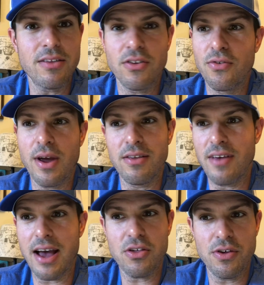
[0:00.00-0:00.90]
the
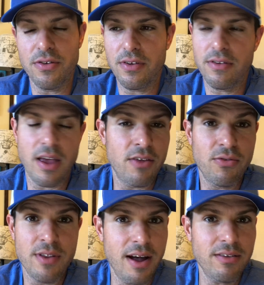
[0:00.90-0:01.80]
transactions.
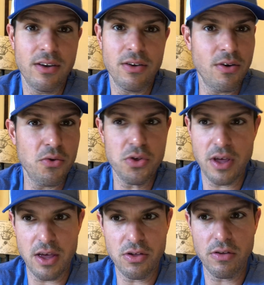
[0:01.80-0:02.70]
It's not the
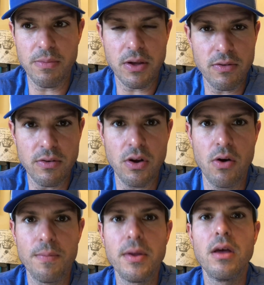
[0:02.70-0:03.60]
negotiations, because, you
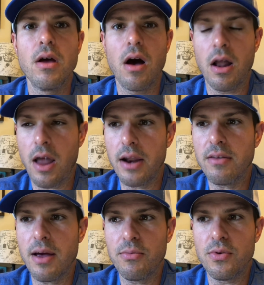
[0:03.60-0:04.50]
know, a lot of
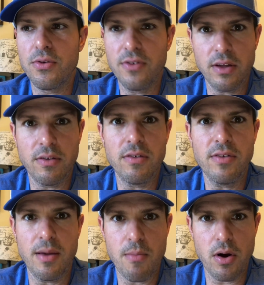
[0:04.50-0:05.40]
times when you stick to the
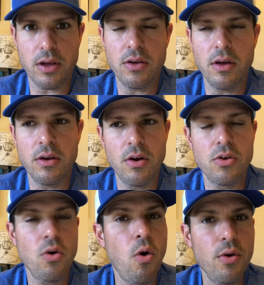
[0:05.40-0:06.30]
same market, you know,
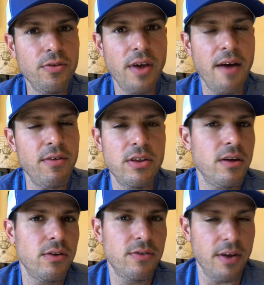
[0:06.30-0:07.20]
every
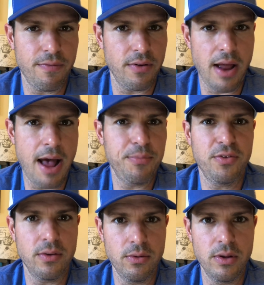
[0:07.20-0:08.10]
deal is different.
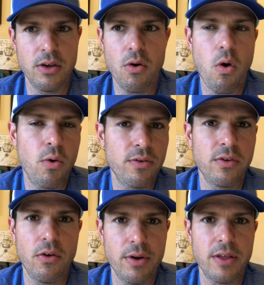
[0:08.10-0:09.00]
Absolutely. You're always
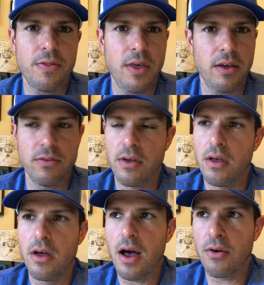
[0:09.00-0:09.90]
learning things.
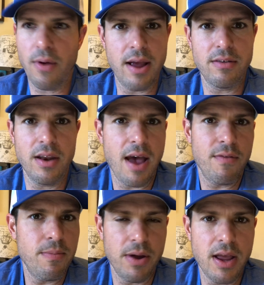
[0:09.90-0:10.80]
Granted,
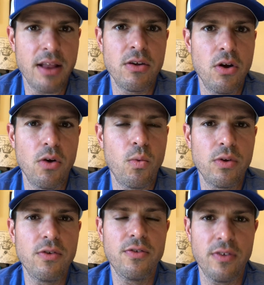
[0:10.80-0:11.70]
everybody. And, you know,
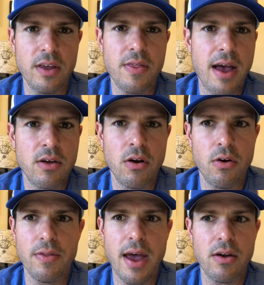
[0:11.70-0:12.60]
once you see that, you
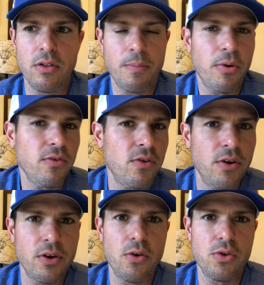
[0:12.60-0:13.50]
learn that the person you're
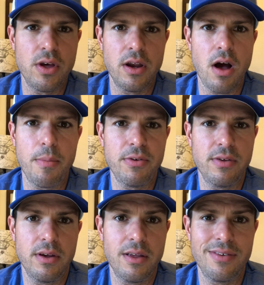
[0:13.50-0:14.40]
negotiating
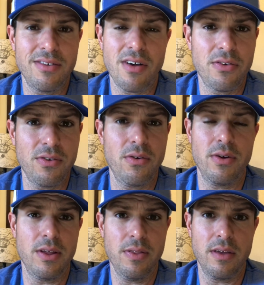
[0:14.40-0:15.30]
opposite against is also
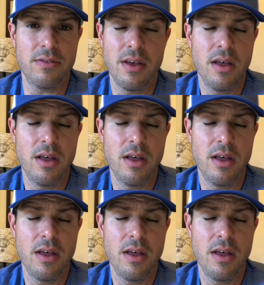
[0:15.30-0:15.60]
learning things.